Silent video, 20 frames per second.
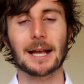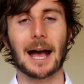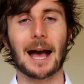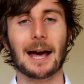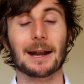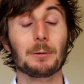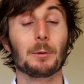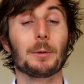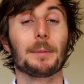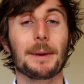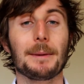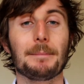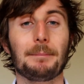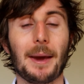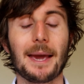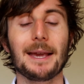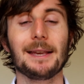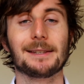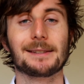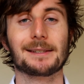And it will be
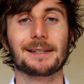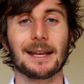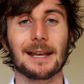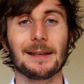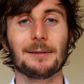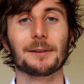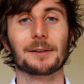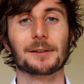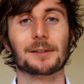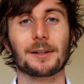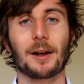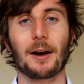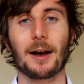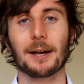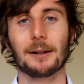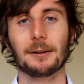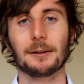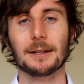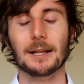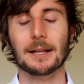based in the
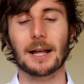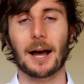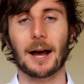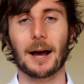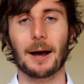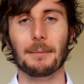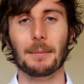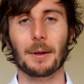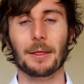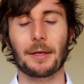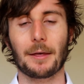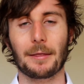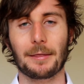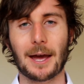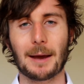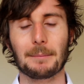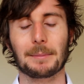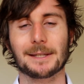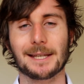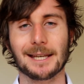style
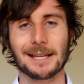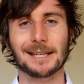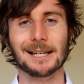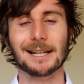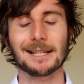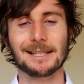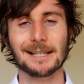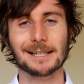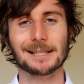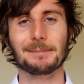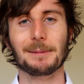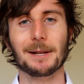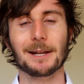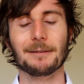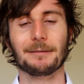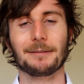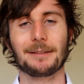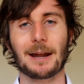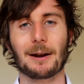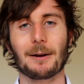that particular discipline
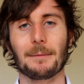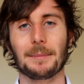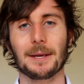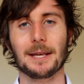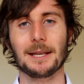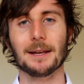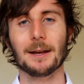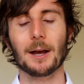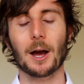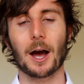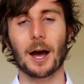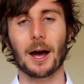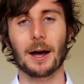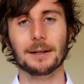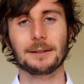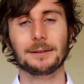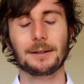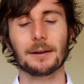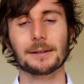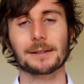of therapy
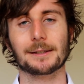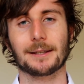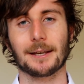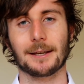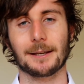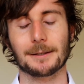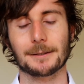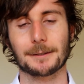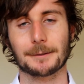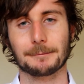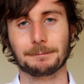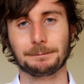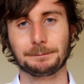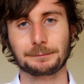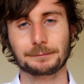does things.